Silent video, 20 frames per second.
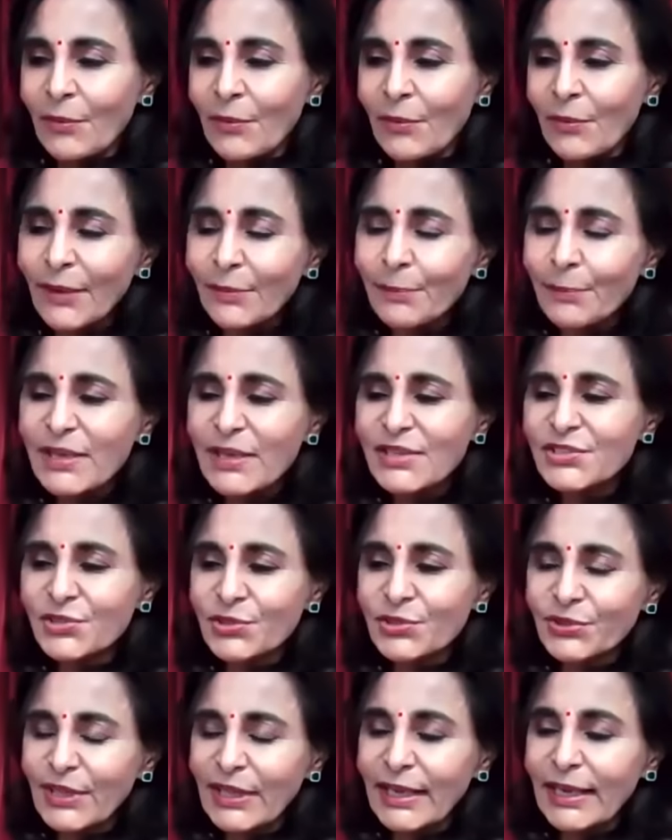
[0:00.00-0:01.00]
Help us
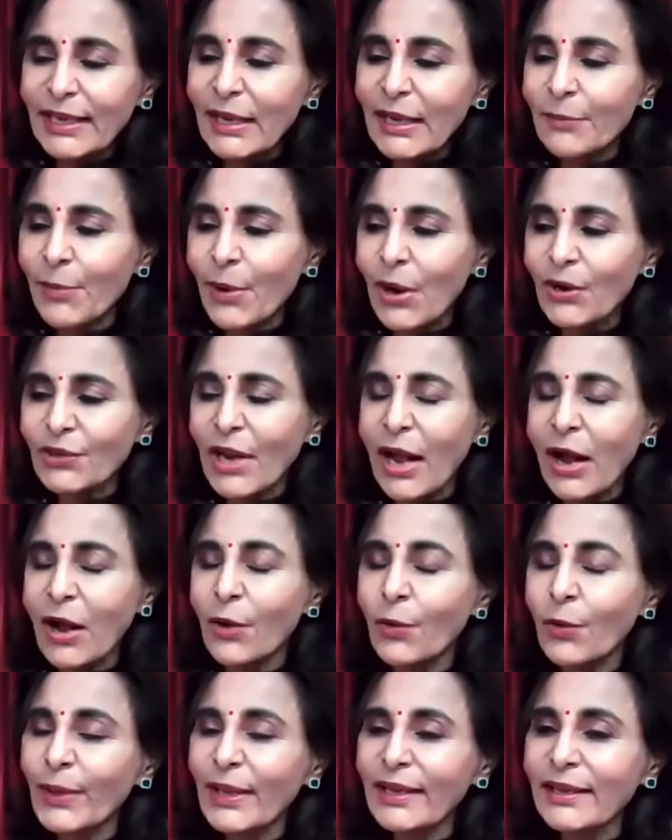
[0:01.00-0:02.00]
to think about
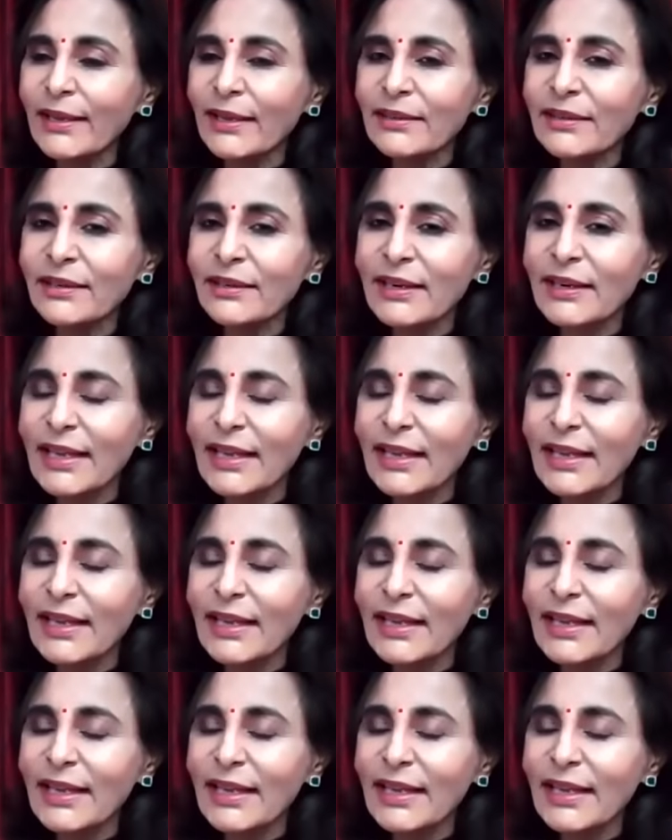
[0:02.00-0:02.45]
how we can